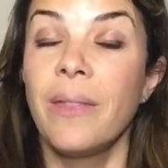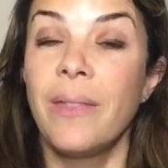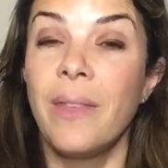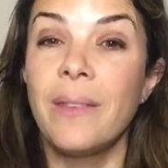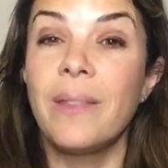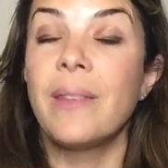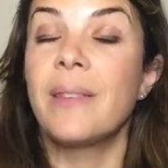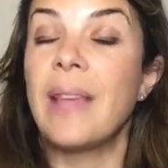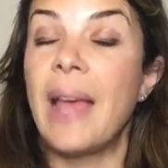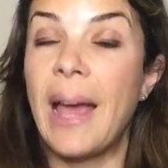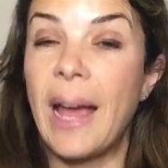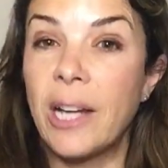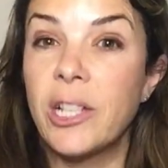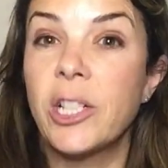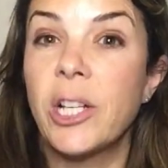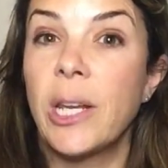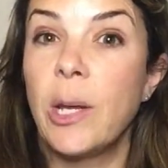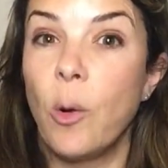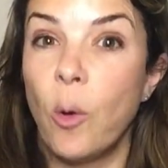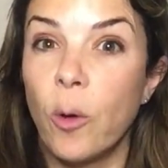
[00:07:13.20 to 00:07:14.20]
This is
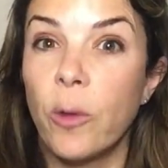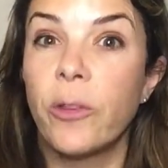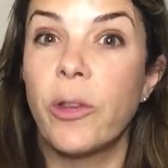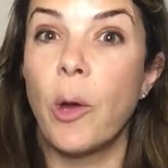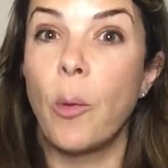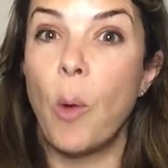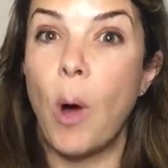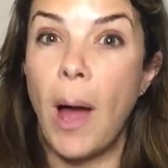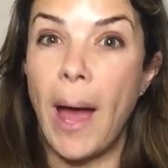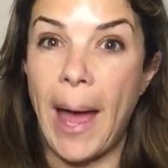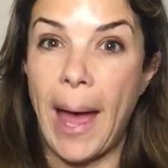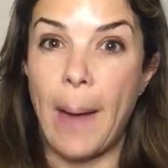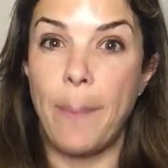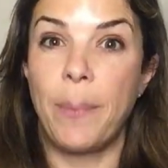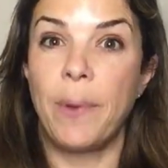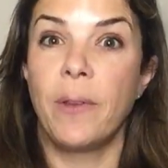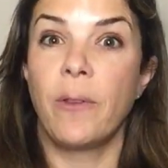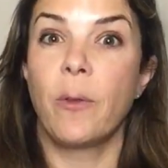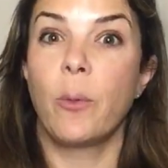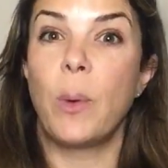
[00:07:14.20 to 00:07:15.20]
actually also what
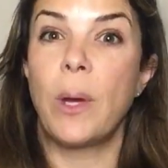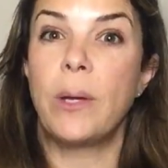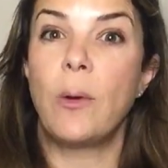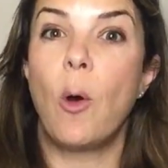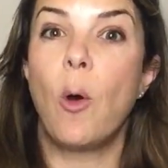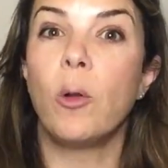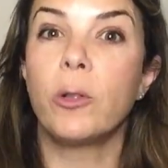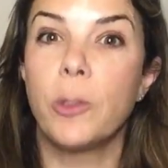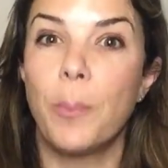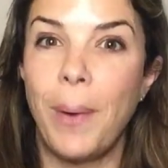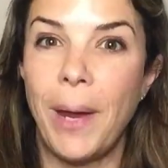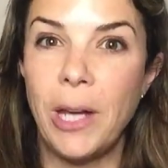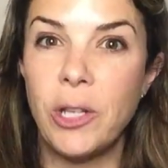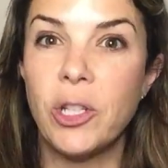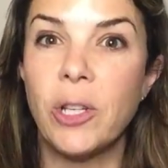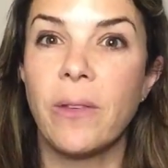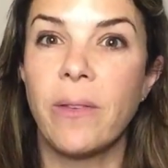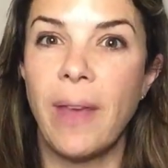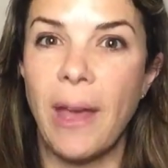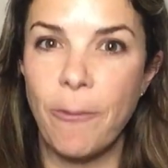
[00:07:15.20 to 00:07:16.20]
happens when older
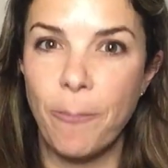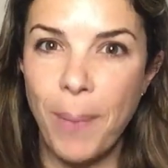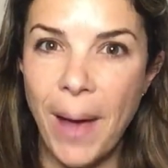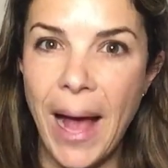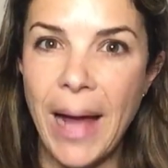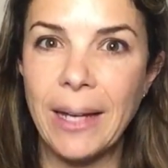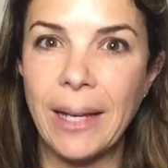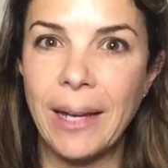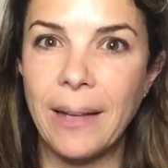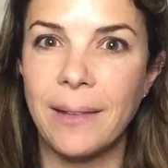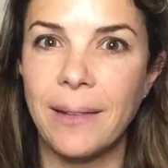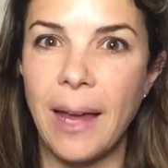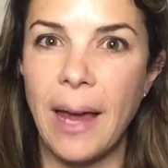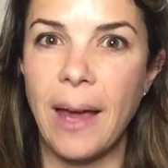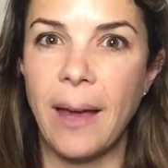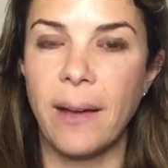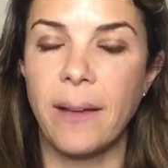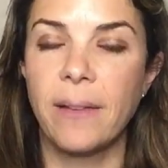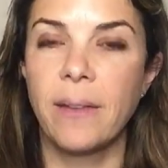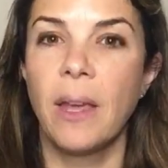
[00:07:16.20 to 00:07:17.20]
patients have panic
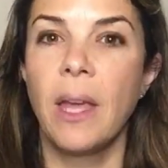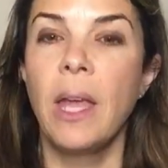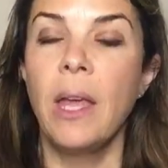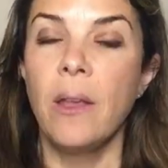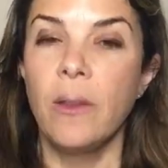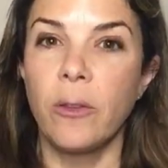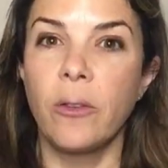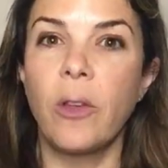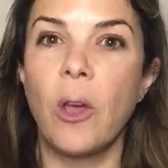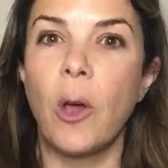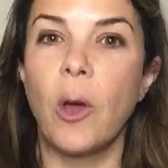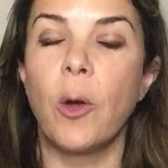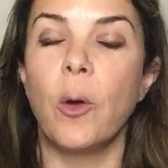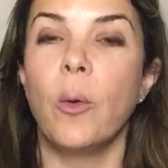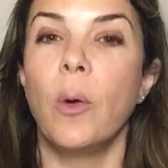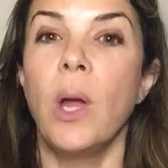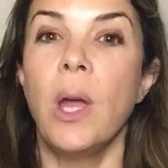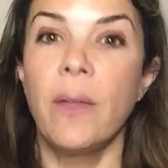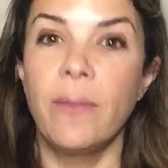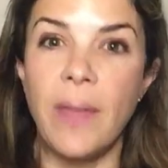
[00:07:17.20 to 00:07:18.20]
attacks.
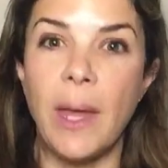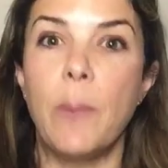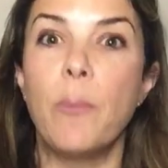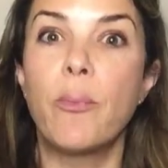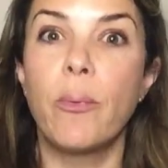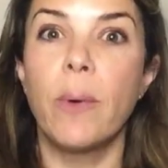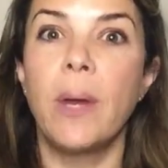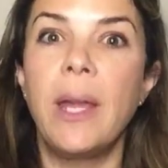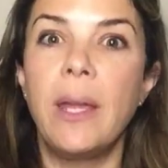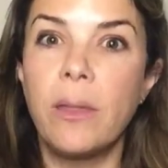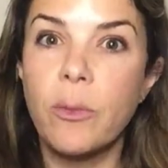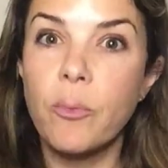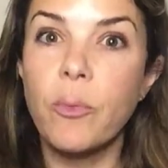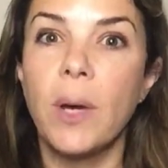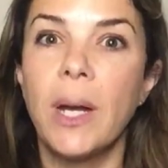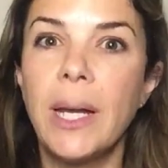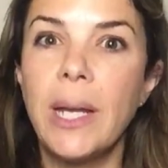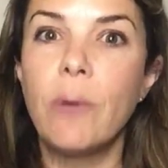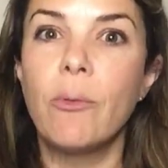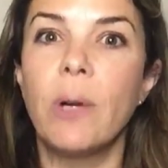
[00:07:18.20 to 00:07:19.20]
So they breathe
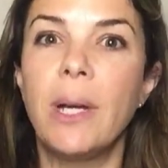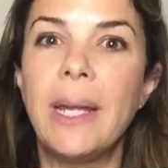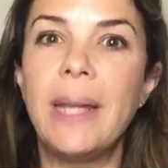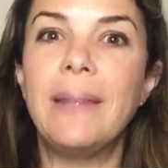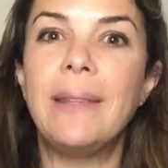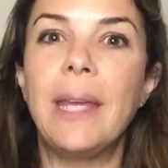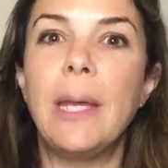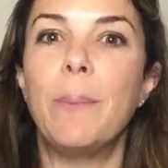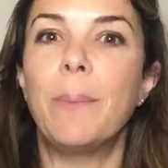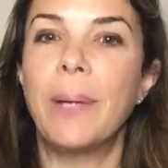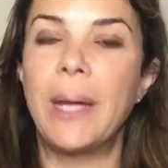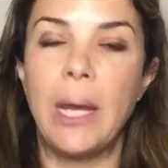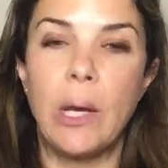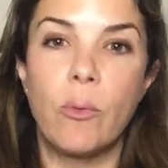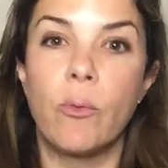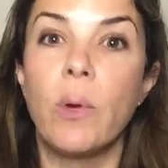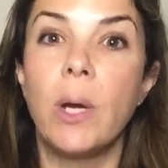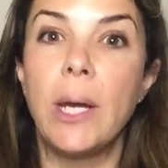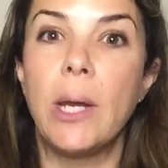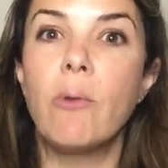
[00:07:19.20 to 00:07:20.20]
really, really deeply
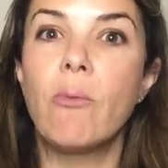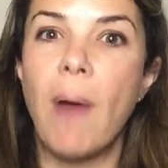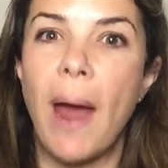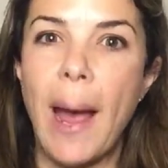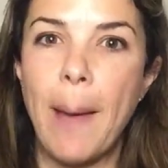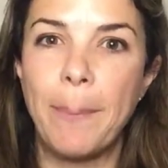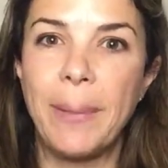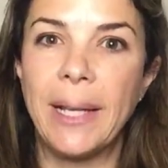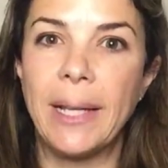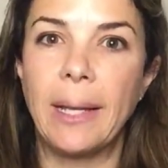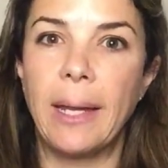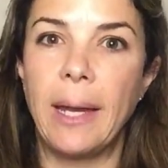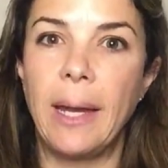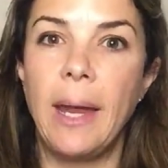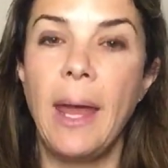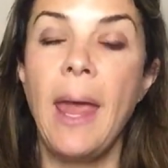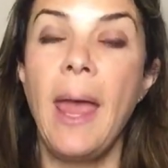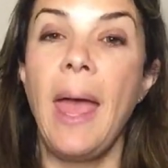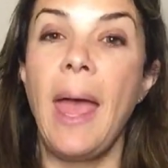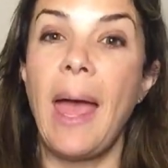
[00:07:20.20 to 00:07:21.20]
and really
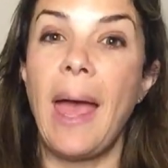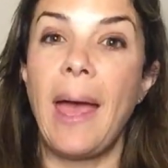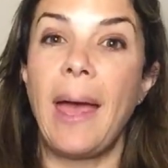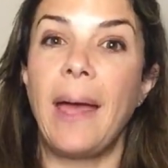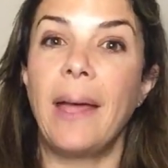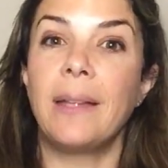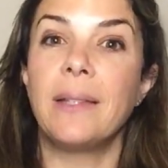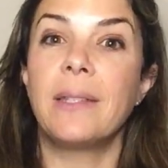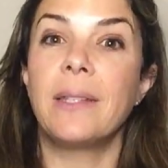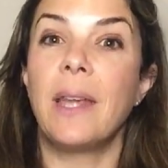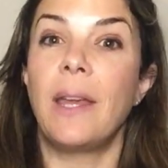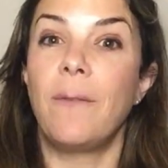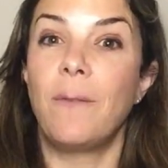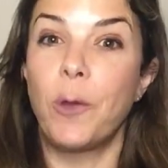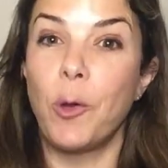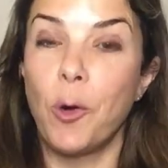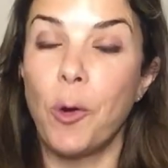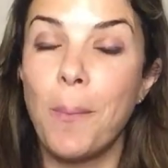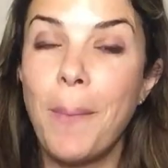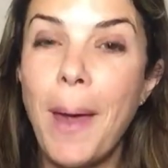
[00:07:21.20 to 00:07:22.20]
rapidly. And
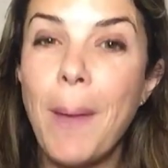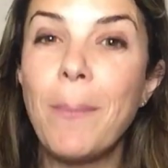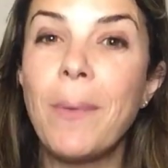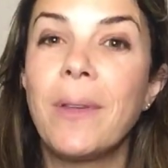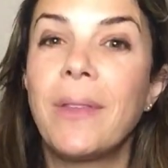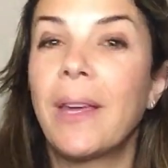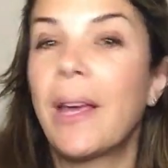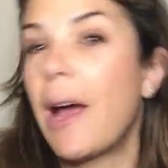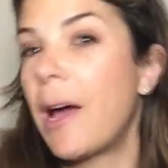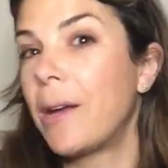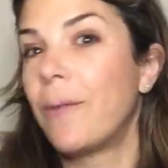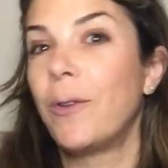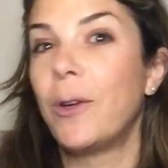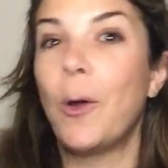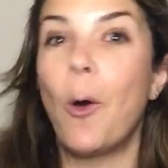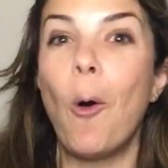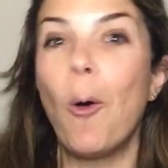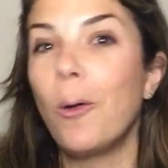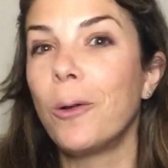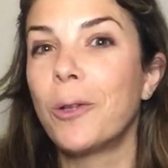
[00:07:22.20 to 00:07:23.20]
if you remember, the kind of
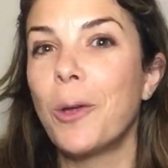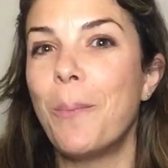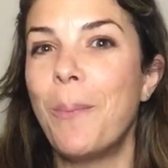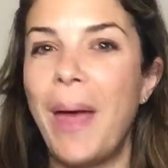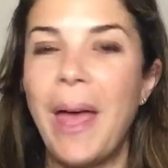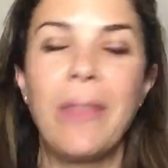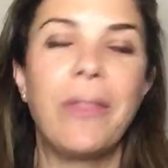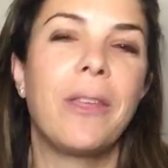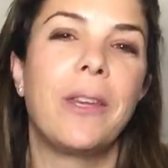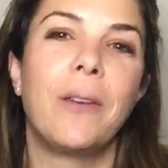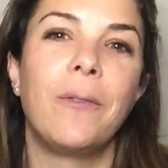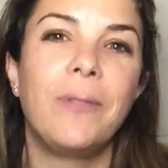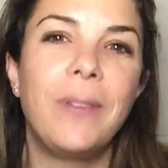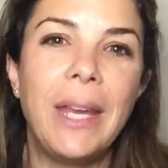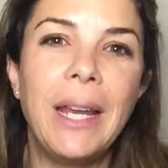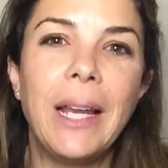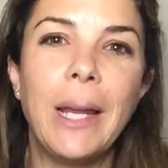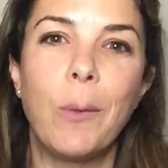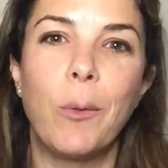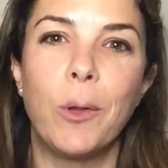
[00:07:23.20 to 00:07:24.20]
an older method of
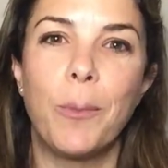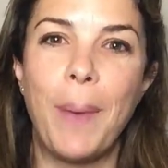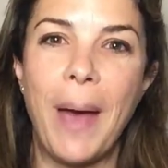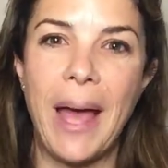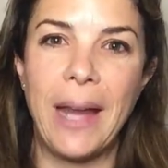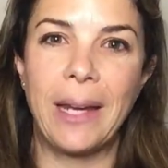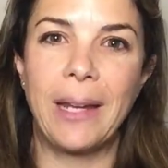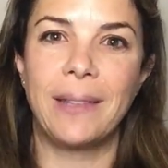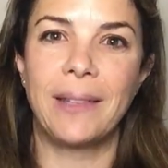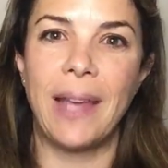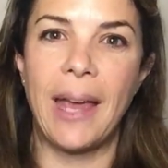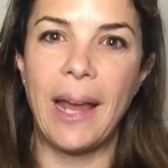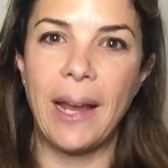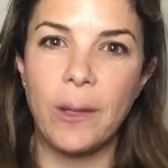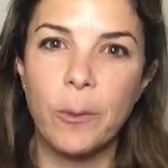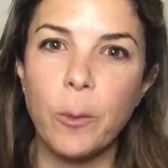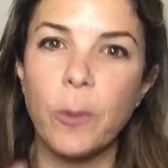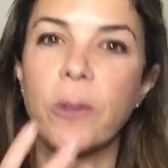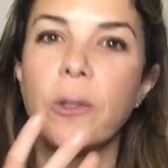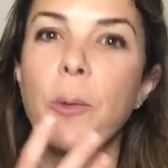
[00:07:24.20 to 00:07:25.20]
dealing with panic
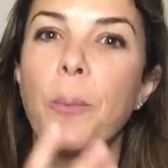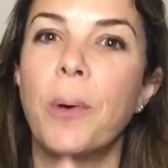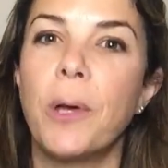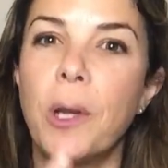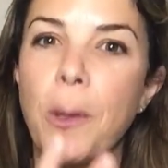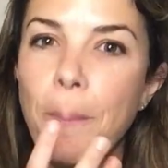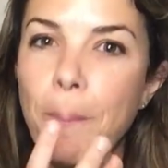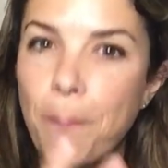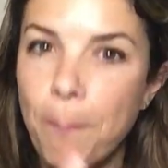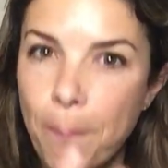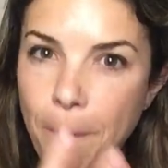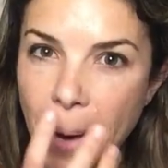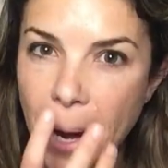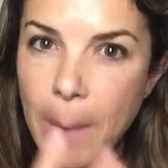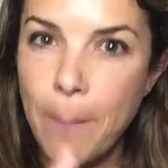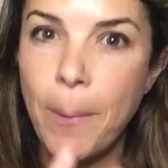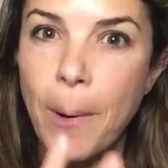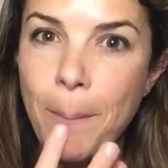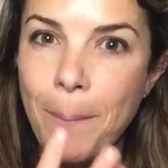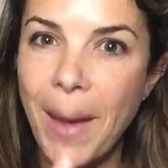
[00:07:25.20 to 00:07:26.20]
attacks was to put a
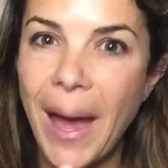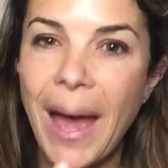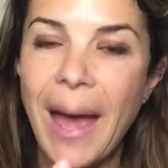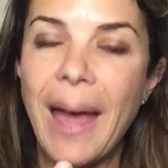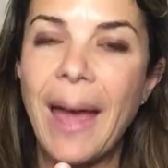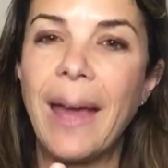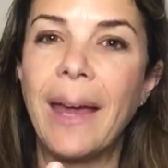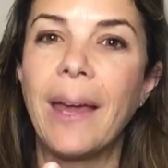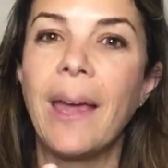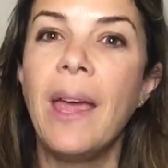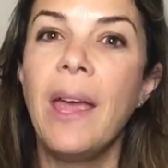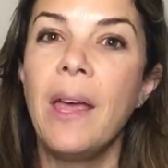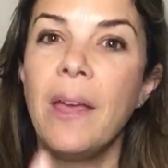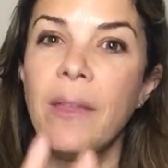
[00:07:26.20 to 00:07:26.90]
paper bag